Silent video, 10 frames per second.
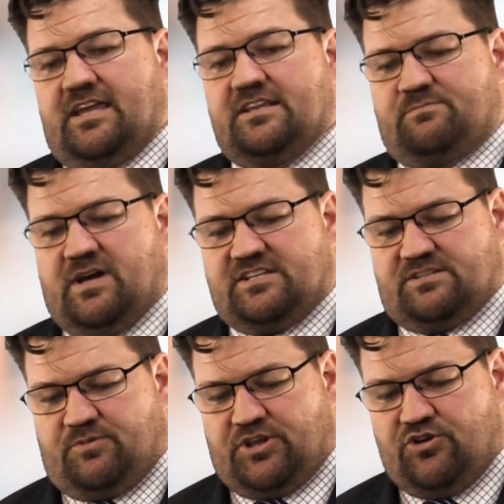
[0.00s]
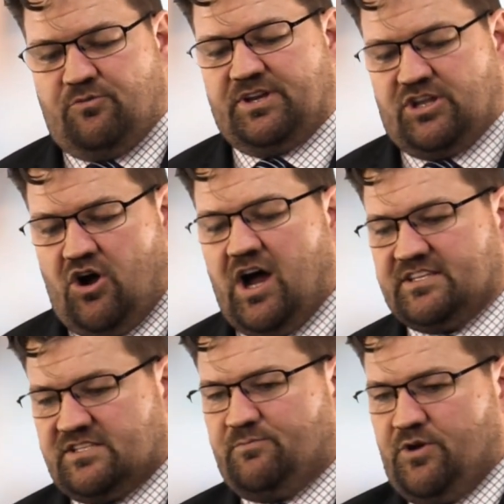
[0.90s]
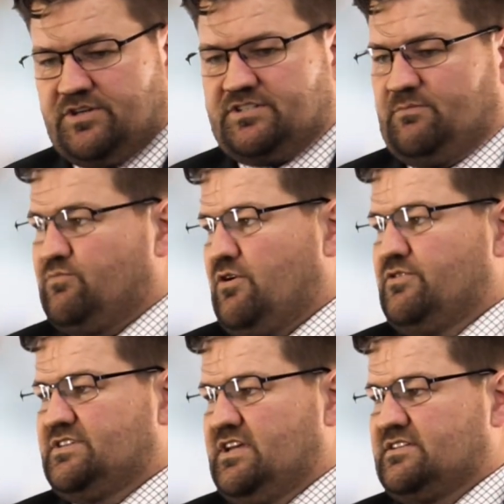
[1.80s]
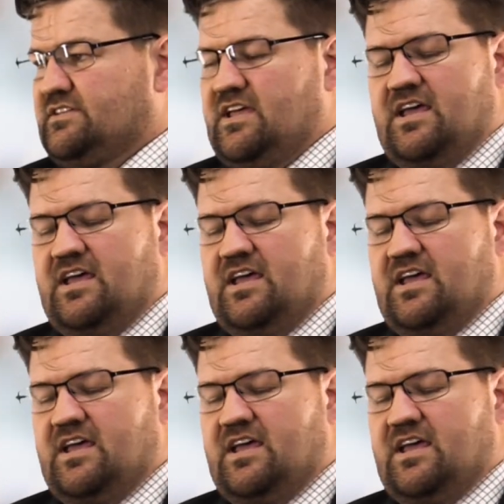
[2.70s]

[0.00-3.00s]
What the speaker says: In as much as procurement guides the purchasing process.